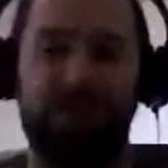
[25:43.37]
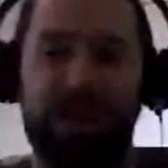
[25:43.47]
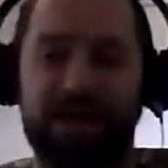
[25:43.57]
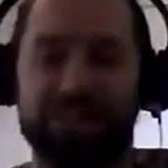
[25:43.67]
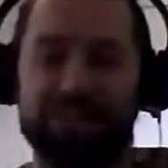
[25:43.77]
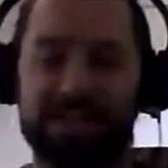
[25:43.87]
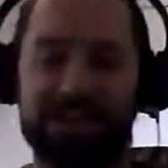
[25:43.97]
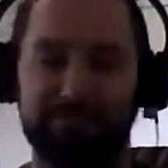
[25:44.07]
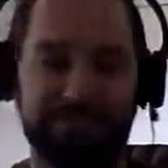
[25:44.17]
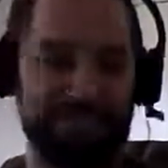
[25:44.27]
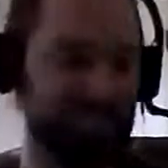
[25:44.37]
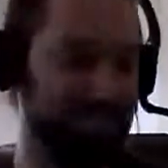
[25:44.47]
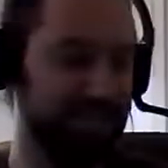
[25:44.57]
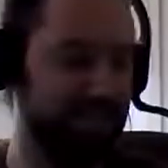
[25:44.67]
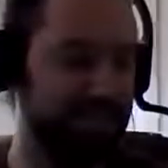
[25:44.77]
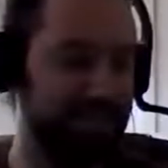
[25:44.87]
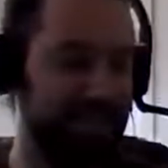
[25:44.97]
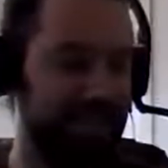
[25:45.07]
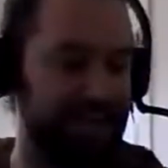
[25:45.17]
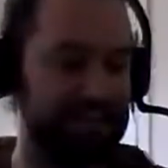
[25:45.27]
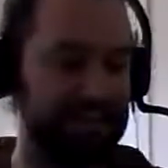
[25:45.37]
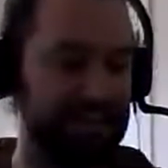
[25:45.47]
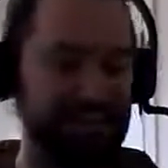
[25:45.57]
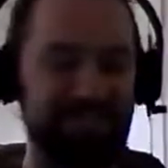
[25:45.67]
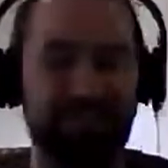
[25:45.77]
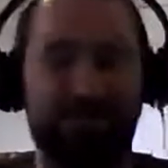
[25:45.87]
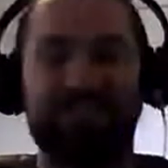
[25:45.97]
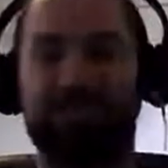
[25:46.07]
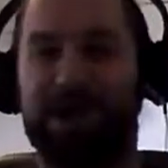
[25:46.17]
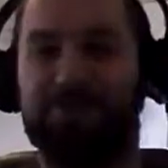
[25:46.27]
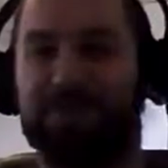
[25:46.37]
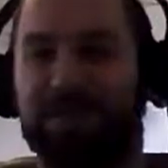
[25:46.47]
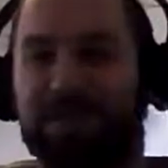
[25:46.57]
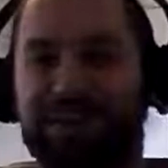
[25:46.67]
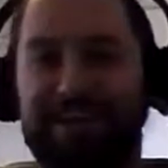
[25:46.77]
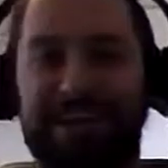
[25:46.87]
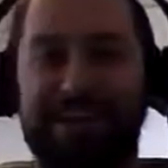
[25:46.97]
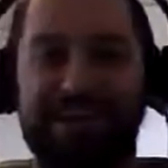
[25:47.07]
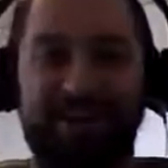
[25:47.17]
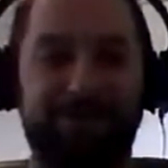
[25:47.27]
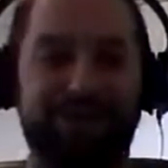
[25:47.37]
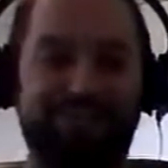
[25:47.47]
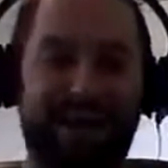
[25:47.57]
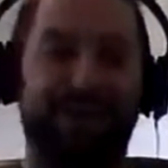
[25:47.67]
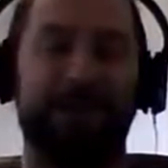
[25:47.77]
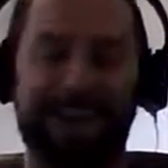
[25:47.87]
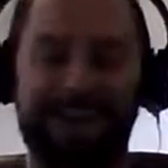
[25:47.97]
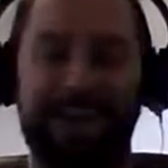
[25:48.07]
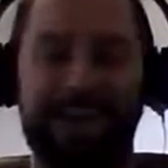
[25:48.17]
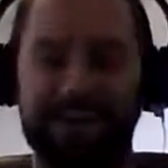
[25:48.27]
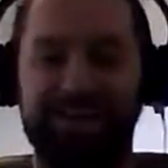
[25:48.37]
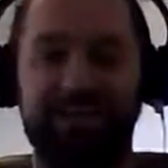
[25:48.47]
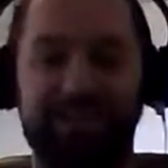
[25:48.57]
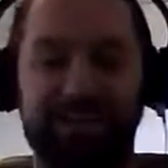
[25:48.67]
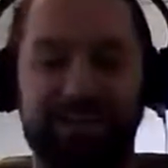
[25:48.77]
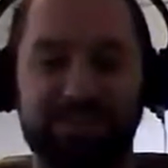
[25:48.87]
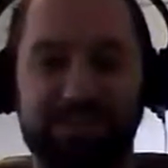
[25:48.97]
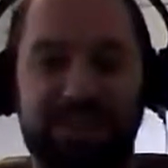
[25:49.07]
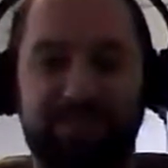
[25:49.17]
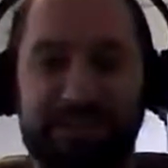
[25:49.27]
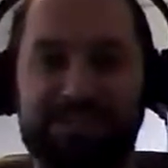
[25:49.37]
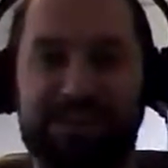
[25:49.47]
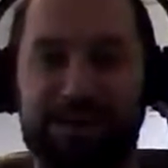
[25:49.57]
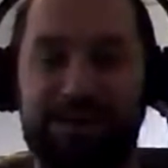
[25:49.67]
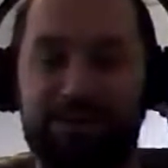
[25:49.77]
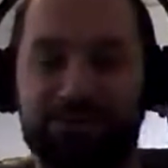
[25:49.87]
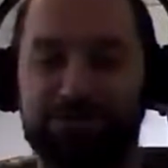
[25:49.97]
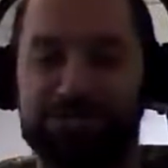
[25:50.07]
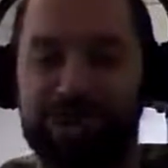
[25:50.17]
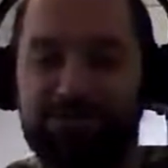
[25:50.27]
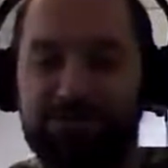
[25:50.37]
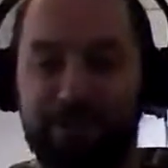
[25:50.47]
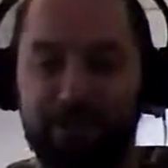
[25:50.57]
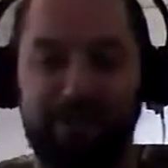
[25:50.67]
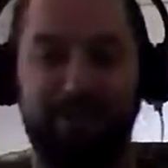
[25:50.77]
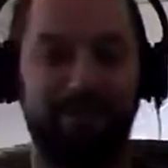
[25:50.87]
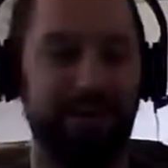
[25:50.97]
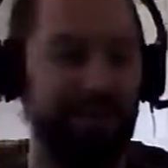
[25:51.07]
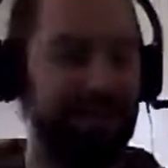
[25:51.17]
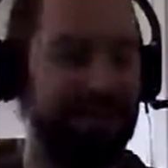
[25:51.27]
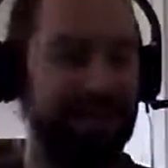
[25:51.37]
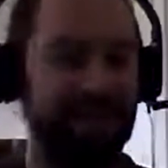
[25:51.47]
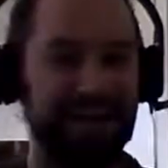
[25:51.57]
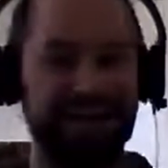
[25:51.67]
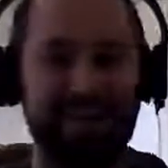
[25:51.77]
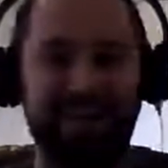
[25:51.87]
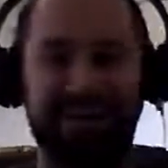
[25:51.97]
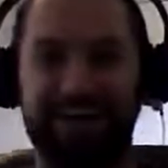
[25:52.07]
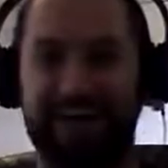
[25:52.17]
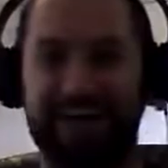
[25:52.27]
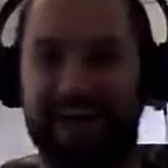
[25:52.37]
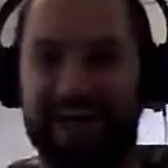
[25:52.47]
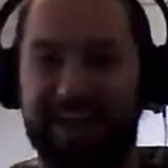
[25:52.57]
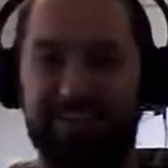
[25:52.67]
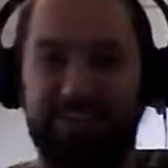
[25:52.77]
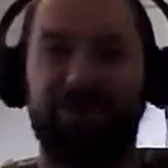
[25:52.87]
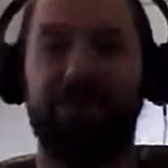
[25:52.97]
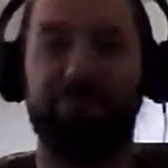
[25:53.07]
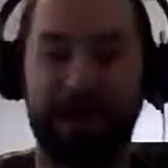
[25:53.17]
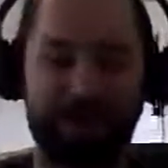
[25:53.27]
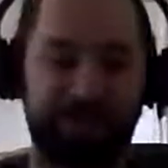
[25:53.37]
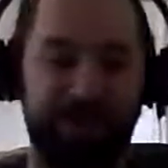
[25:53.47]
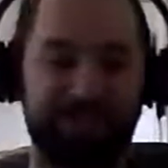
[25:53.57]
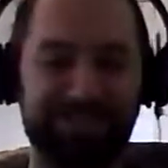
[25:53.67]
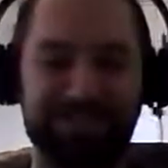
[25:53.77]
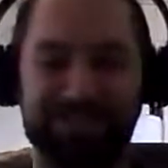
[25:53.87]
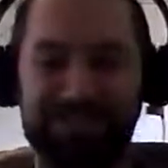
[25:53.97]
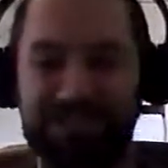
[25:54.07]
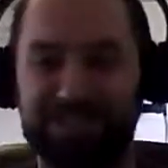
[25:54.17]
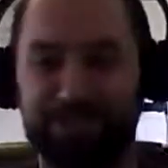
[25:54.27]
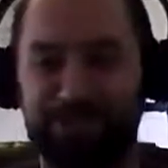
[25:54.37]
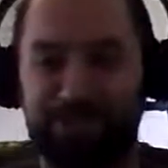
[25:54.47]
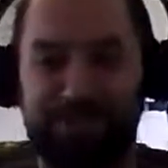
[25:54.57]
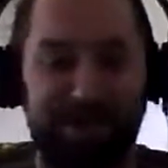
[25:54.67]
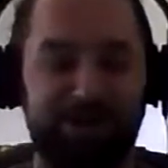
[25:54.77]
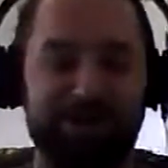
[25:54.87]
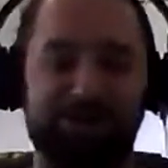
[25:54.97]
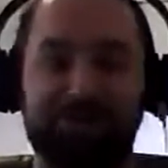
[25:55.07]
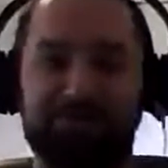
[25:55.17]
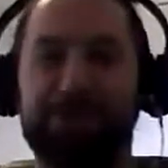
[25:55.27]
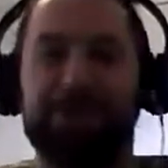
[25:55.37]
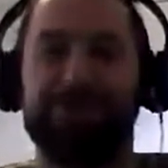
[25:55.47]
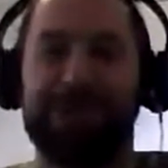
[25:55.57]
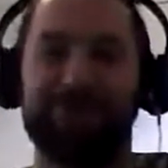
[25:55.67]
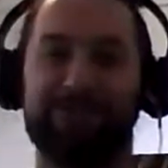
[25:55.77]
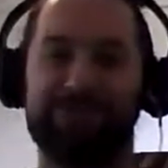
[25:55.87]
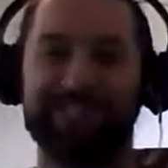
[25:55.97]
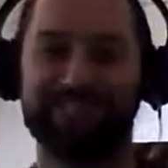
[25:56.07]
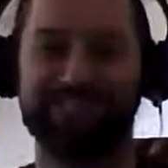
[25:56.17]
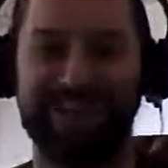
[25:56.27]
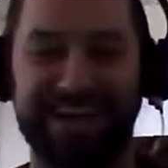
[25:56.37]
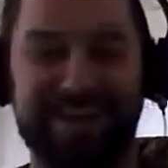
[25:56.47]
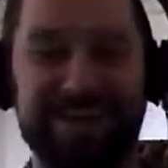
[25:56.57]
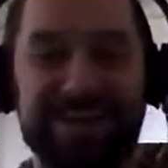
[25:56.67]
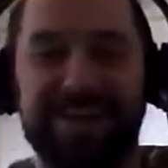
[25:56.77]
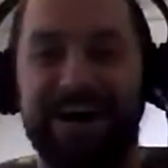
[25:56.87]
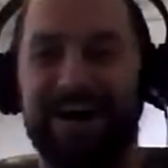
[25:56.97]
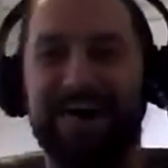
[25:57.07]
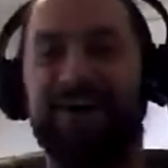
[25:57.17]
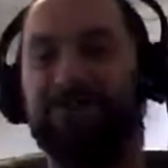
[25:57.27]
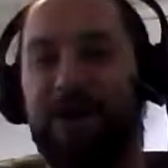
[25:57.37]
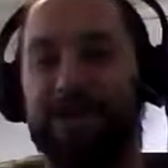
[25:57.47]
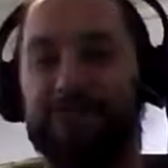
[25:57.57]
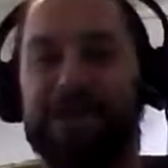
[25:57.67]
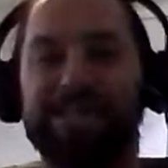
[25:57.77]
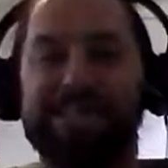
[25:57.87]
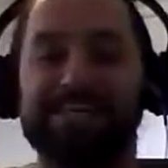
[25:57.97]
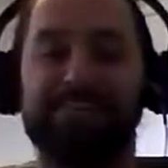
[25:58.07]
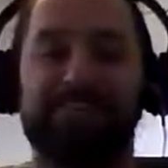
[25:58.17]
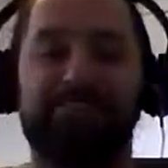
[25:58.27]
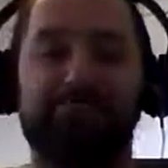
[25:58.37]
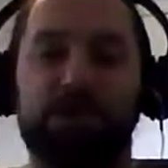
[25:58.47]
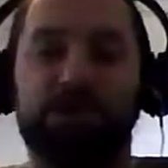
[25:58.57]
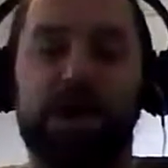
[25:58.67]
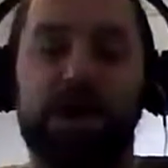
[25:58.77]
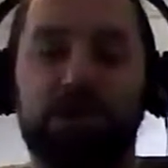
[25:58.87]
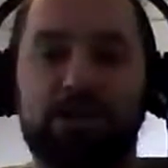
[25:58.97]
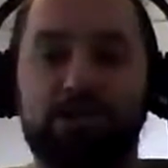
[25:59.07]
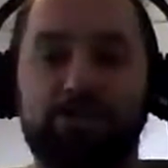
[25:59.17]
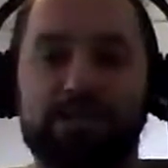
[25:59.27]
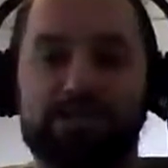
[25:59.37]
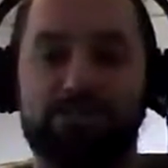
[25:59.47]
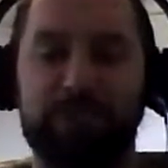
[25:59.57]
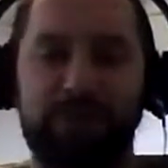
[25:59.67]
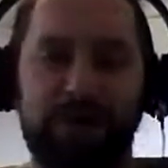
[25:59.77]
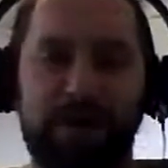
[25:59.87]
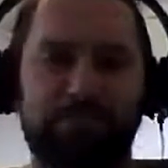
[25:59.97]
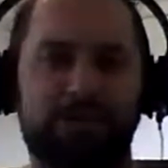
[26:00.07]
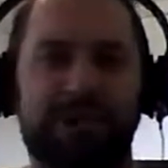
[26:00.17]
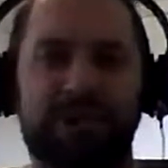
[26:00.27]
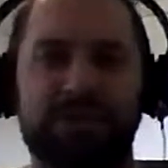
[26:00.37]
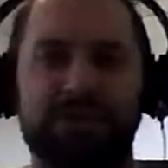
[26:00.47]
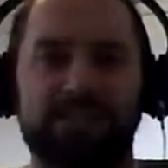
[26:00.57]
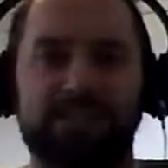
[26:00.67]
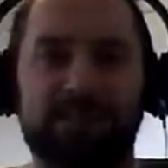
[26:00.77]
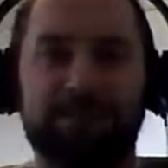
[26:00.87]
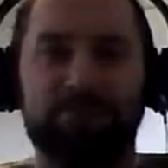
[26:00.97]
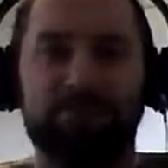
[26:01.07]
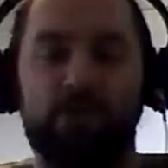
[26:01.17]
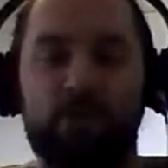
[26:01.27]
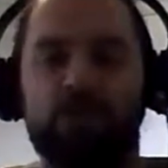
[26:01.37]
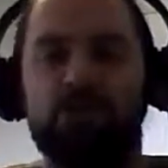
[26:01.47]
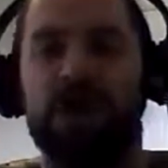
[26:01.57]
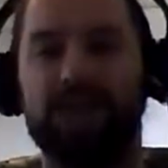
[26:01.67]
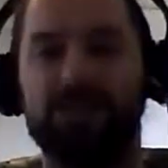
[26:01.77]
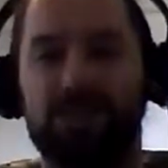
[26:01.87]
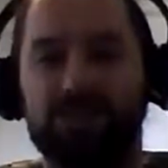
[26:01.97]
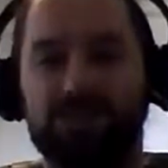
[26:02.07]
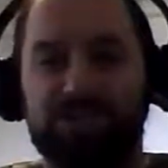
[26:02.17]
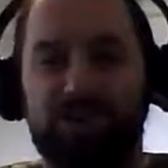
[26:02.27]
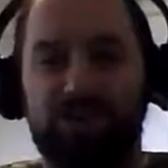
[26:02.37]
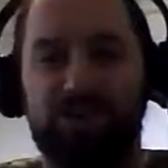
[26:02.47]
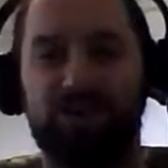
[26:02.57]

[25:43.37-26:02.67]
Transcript: and all that good stuff. And in their mind, they're probably thinking, yeah, you know, that's not what I need. I need to learn the step-by-step how-to stuff from you here. And they're going to go back to watching their TV show 3 Yards from the Moon or whatever we just said on Wednesdays instead of putting time into their business. But the bottom line is, what you guys all just heard